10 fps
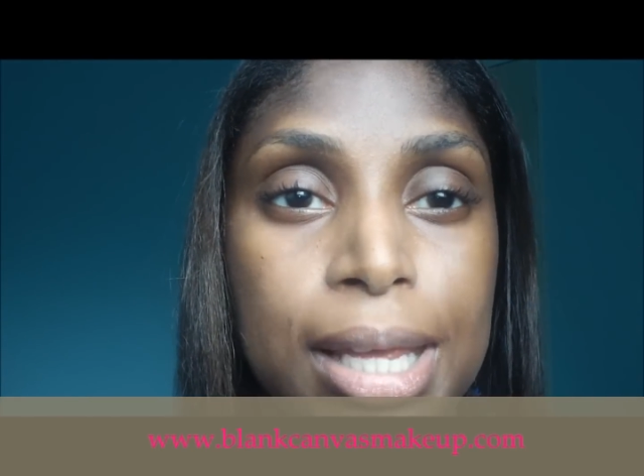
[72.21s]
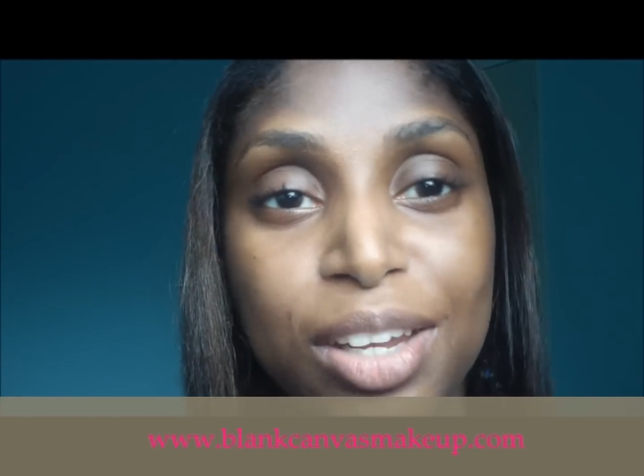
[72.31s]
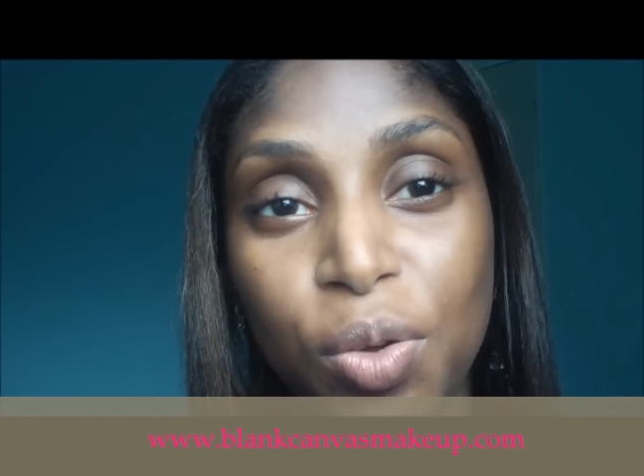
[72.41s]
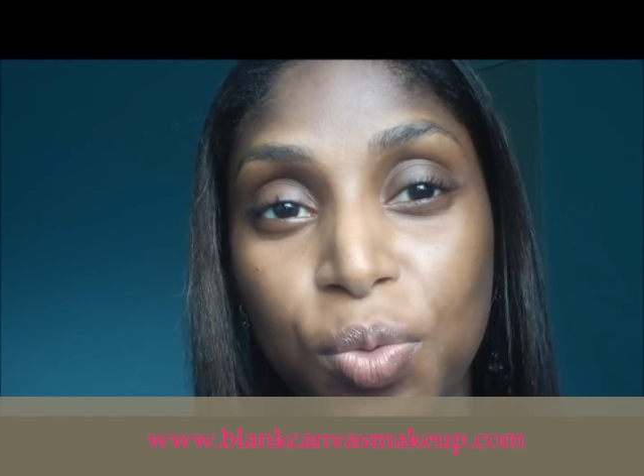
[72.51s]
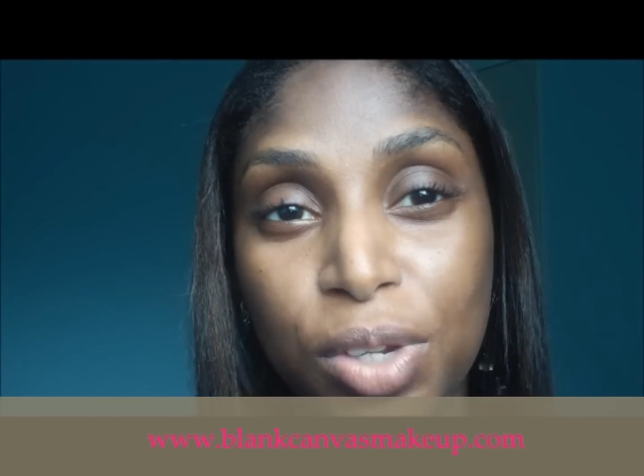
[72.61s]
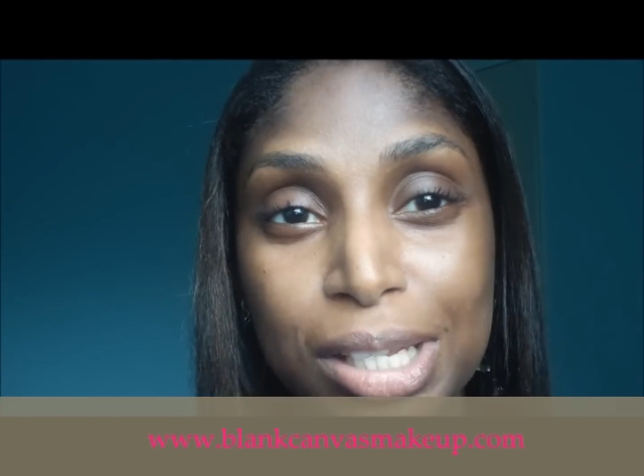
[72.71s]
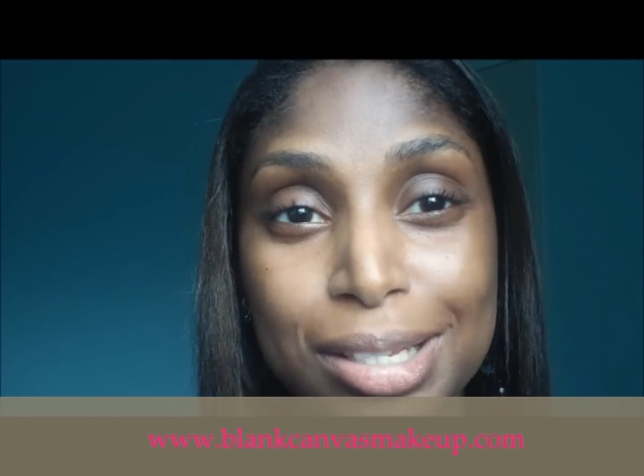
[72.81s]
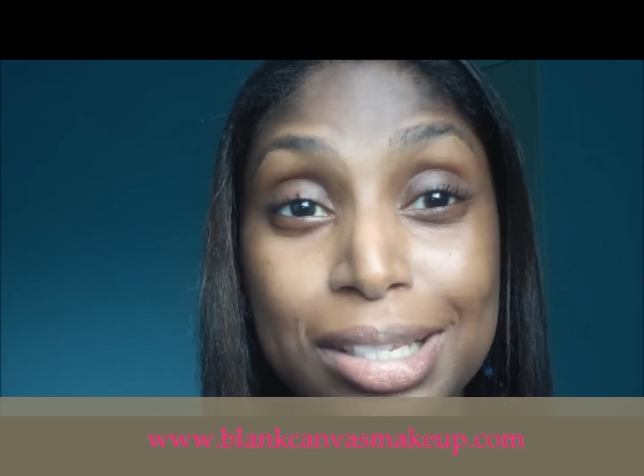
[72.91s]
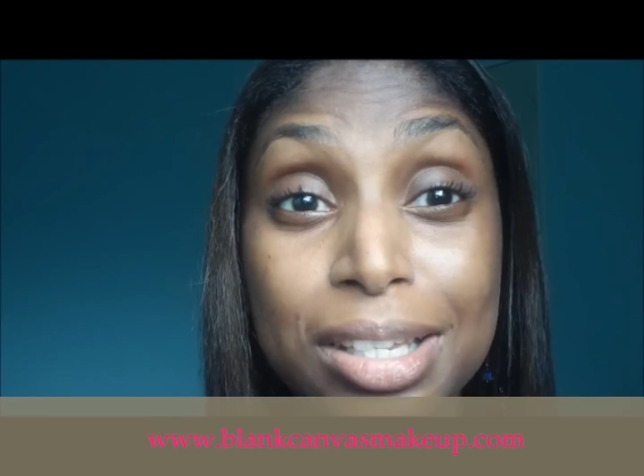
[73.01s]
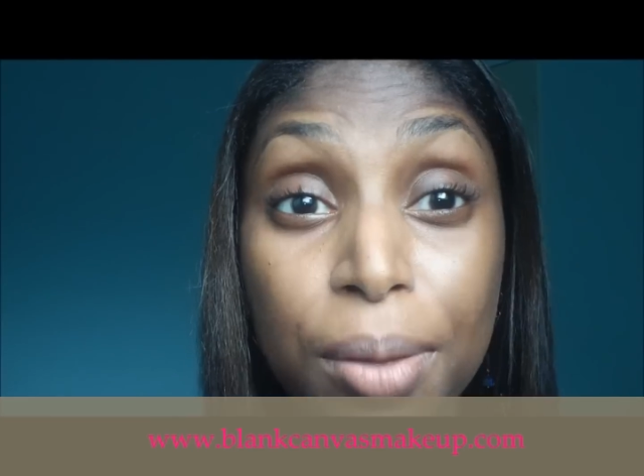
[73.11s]
and hopefully
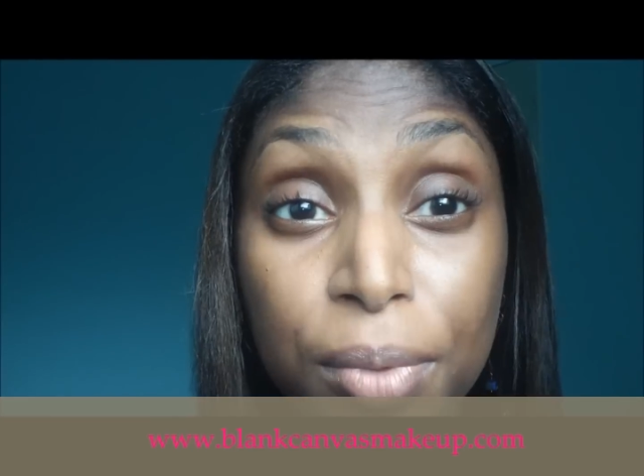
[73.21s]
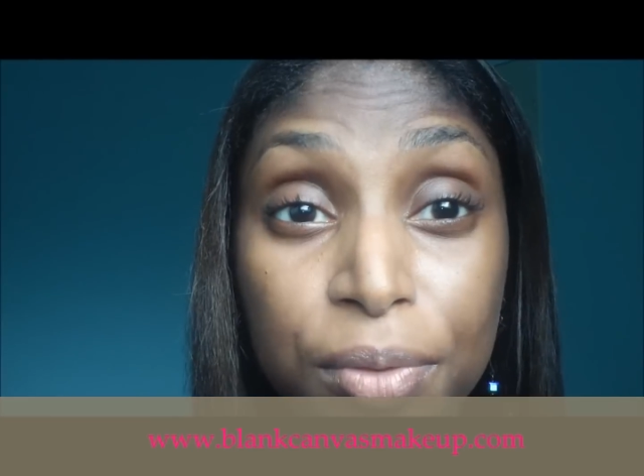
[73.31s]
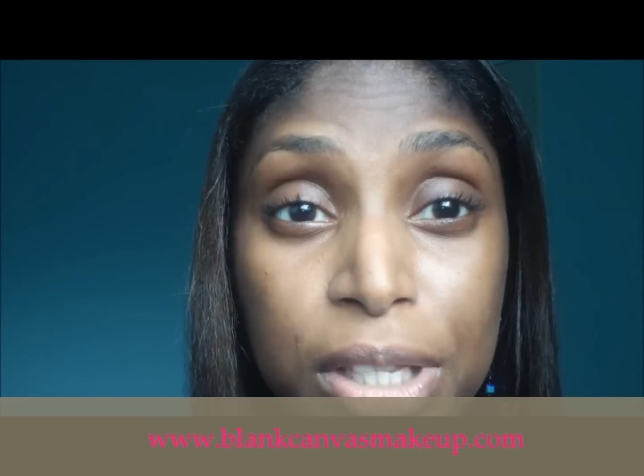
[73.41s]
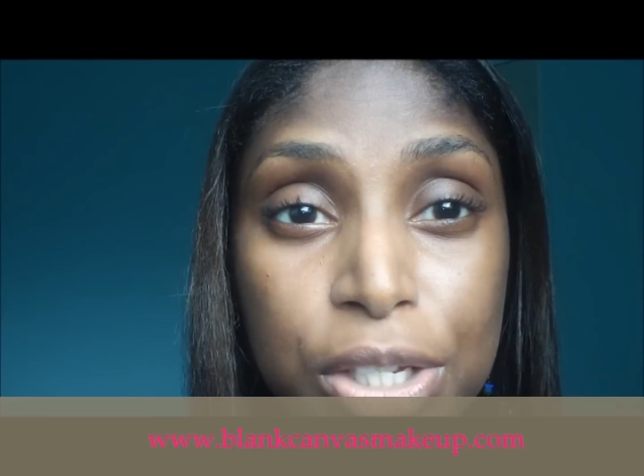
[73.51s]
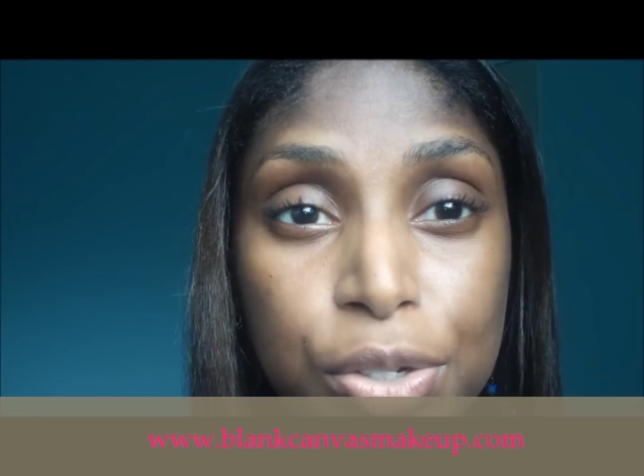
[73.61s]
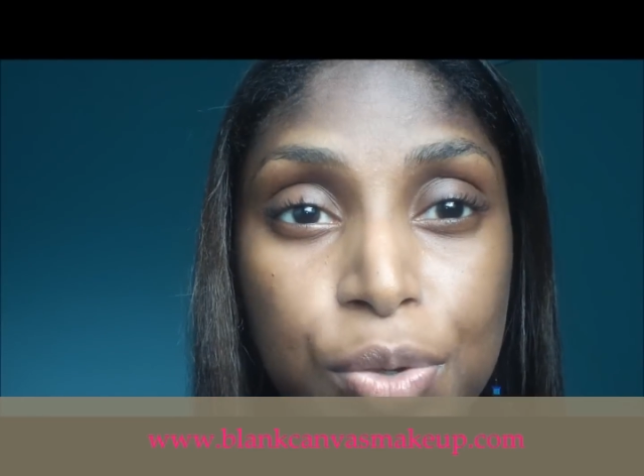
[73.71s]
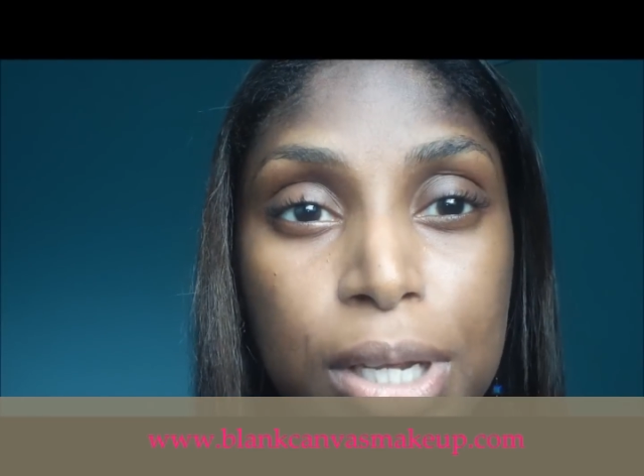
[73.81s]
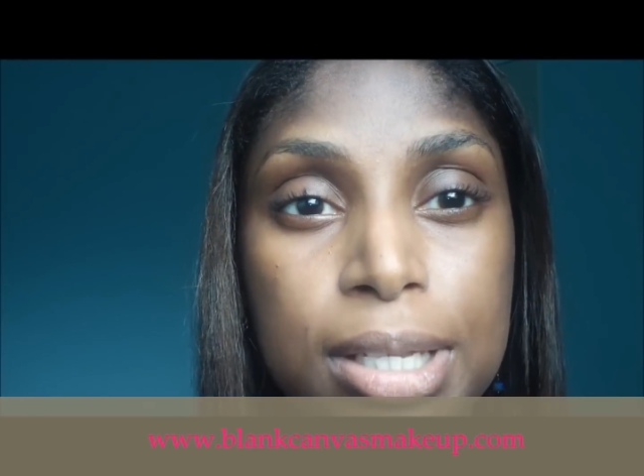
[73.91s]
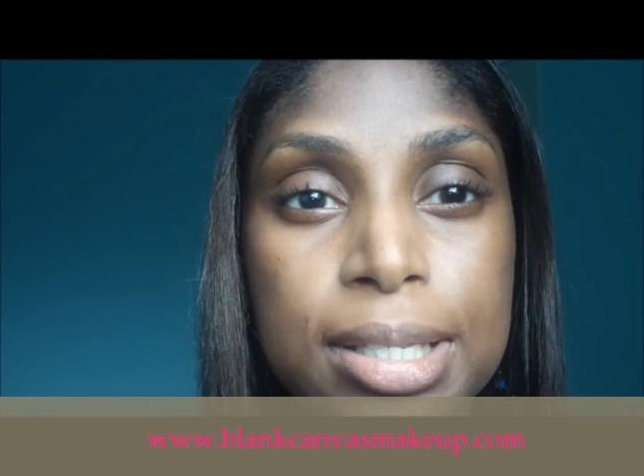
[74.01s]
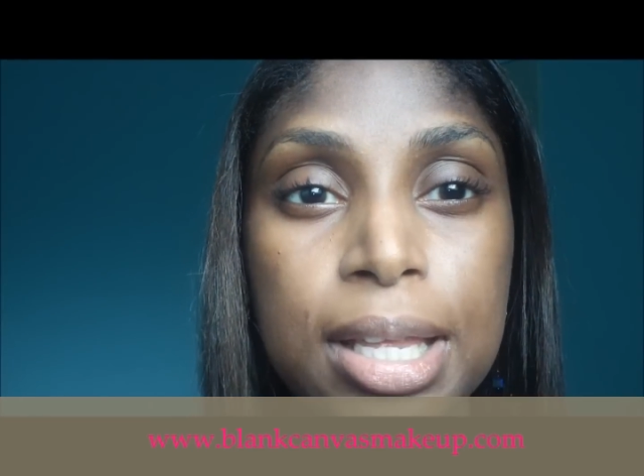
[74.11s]
some of these
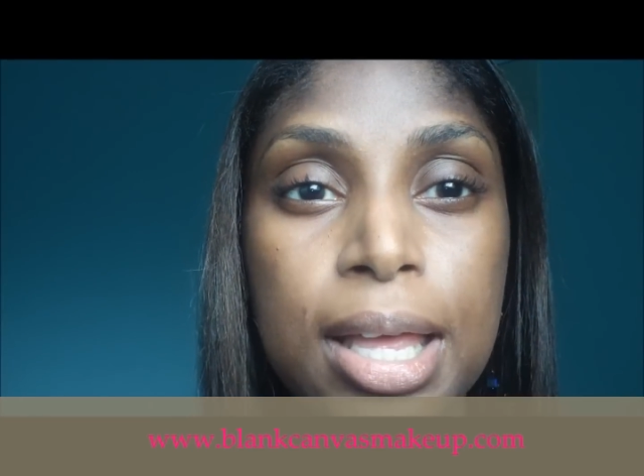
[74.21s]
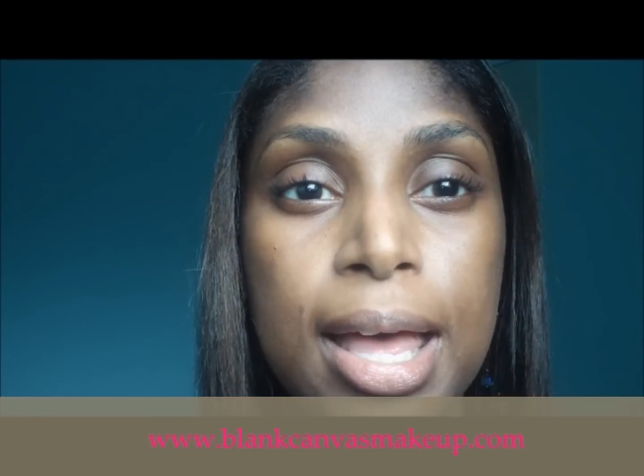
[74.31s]
tricks